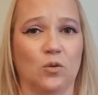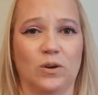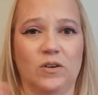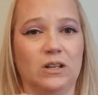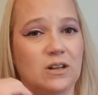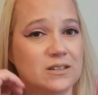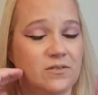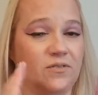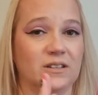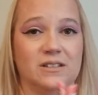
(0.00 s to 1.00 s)
we've got lots
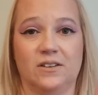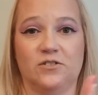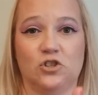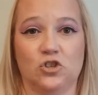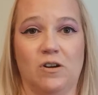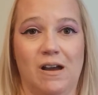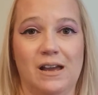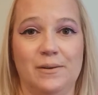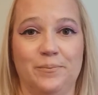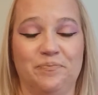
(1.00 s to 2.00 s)
of fun stuff to
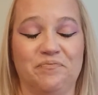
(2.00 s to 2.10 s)
try.